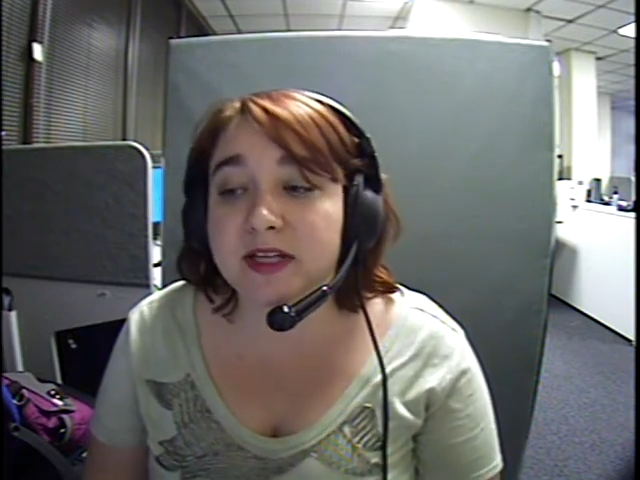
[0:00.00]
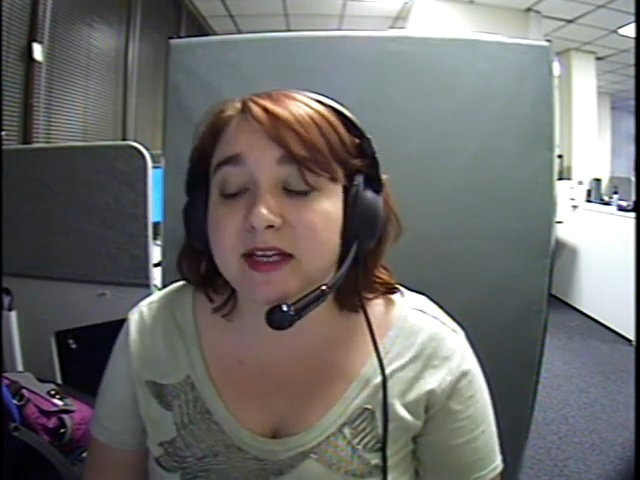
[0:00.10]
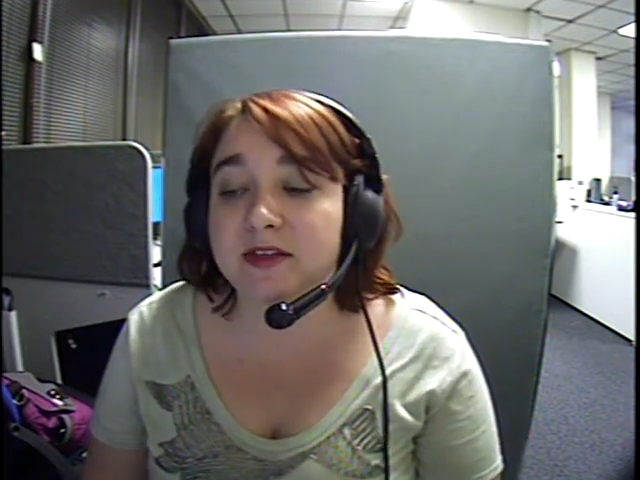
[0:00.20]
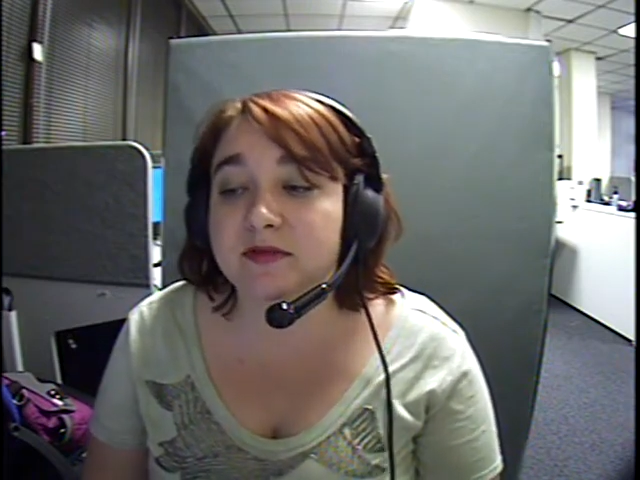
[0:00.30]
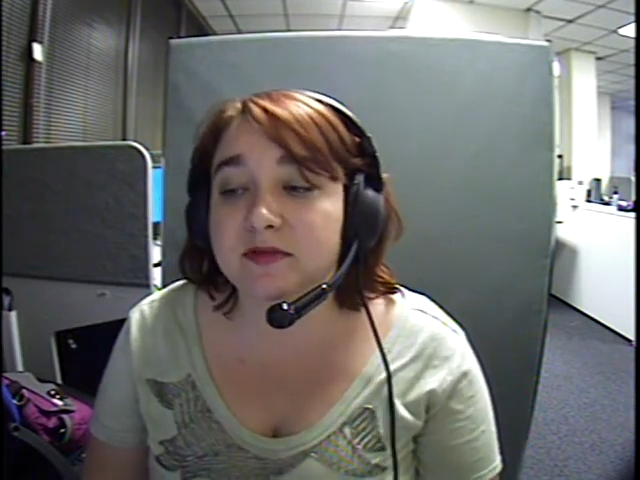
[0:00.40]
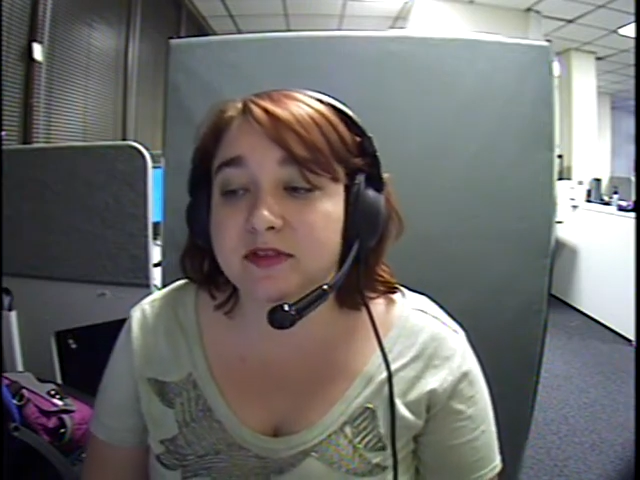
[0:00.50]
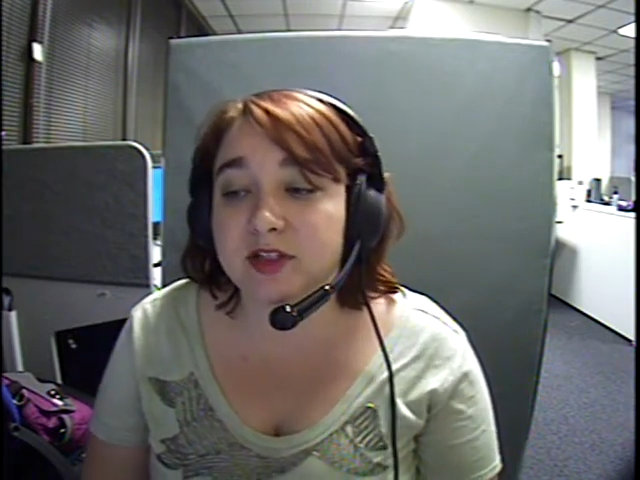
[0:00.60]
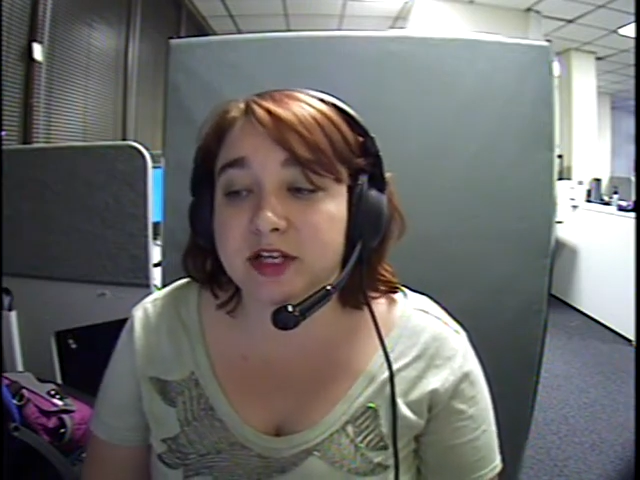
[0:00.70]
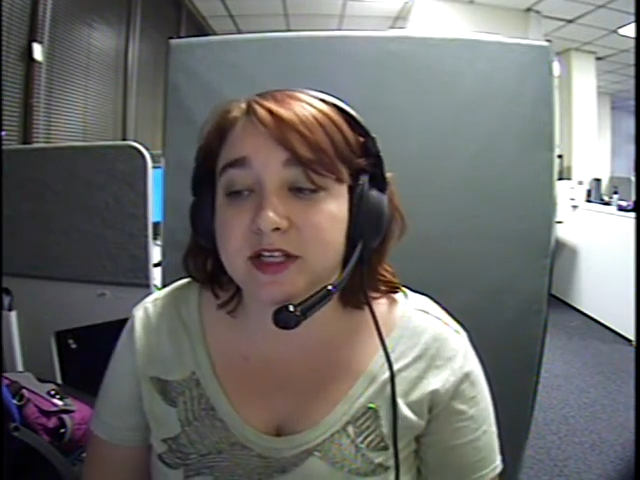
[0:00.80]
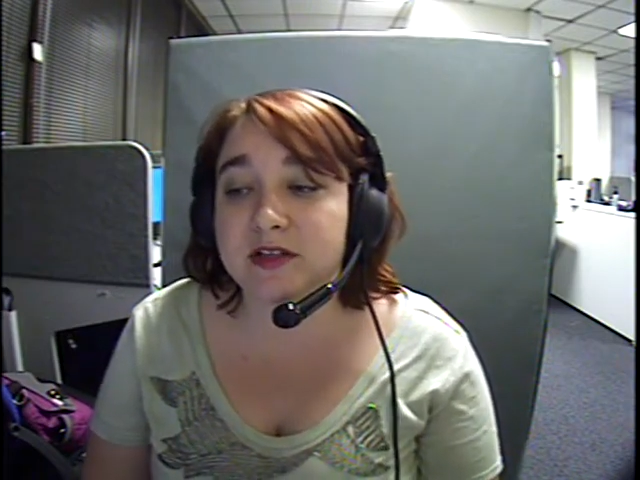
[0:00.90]
I
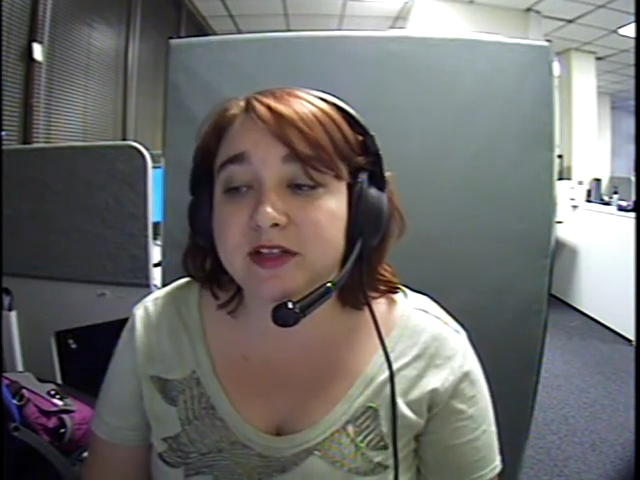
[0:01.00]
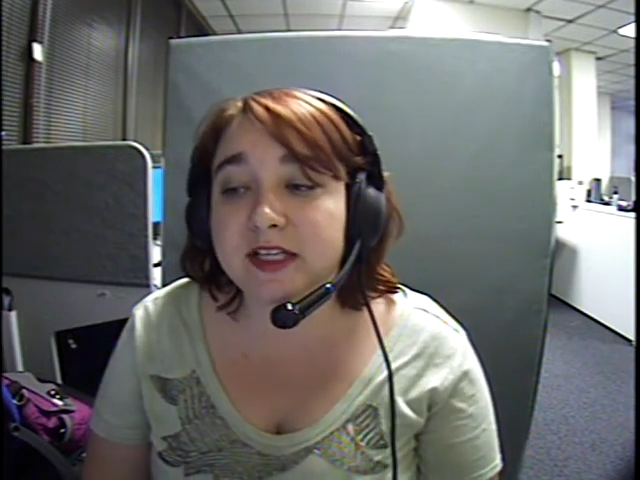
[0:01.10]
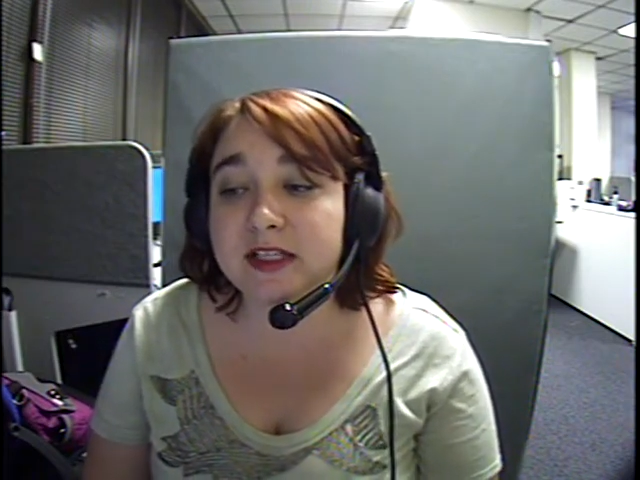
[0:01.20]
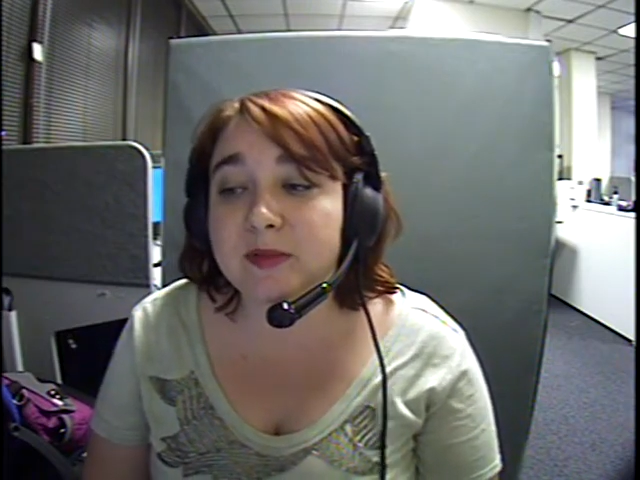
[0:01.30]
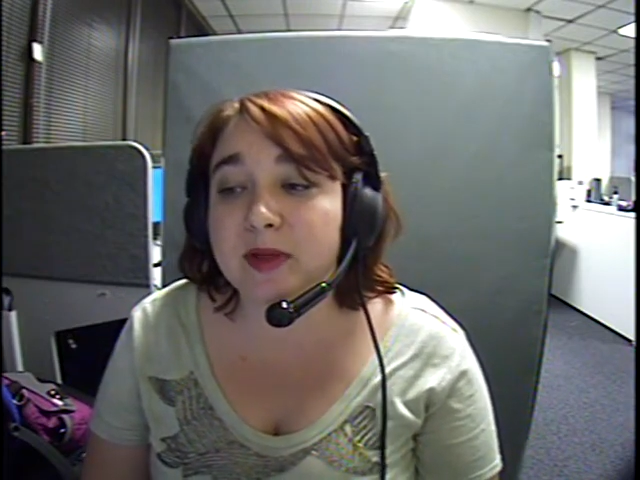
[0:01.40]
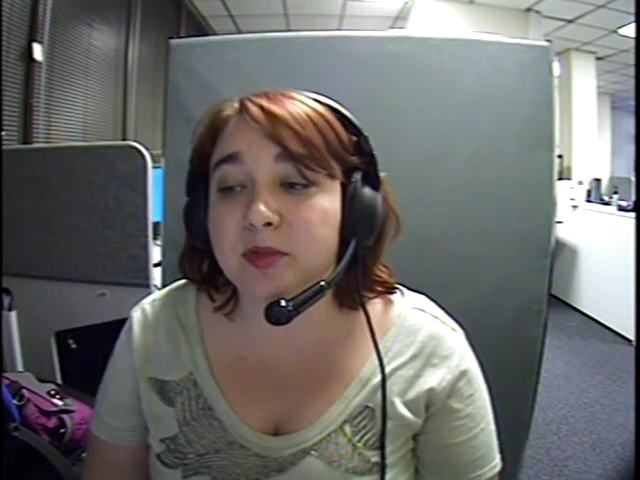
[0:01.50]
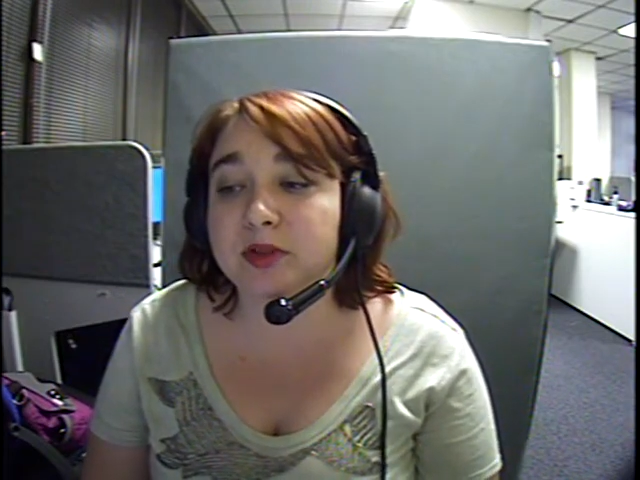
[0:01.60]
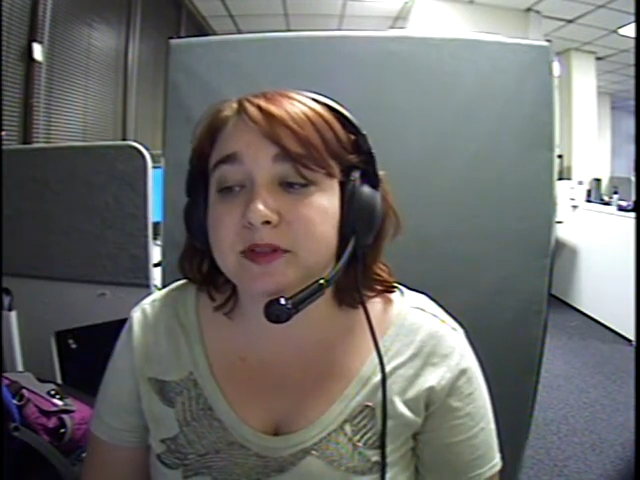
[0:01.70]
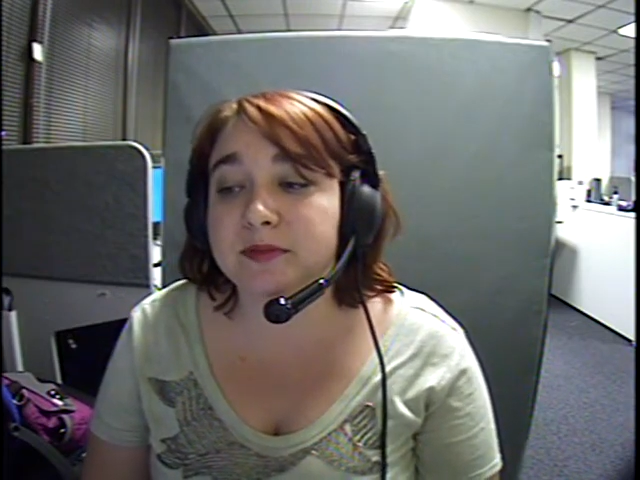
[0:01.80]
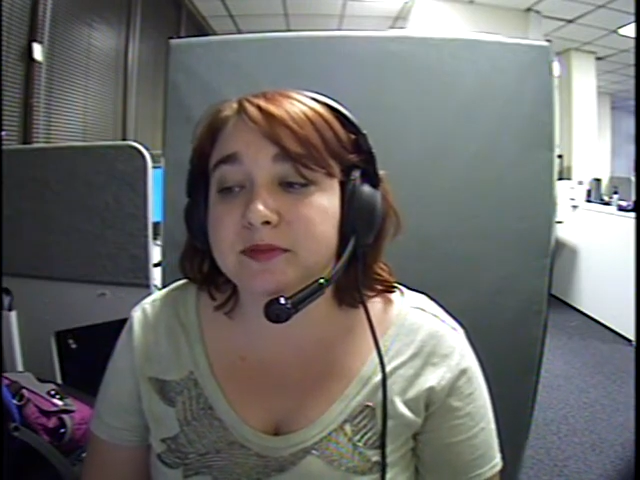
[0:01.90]
started to clean them. I put
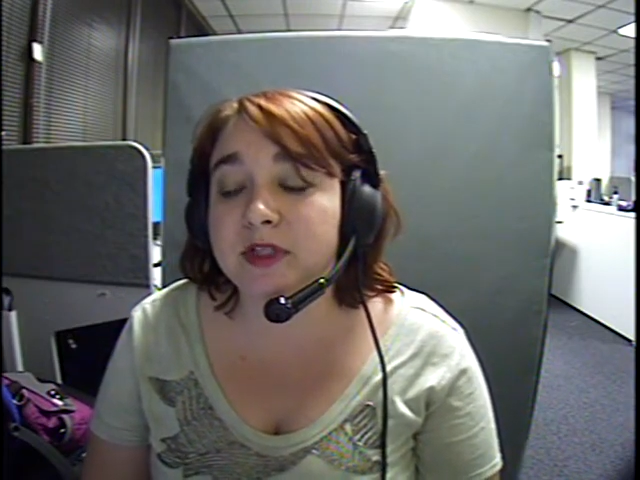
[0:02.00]
them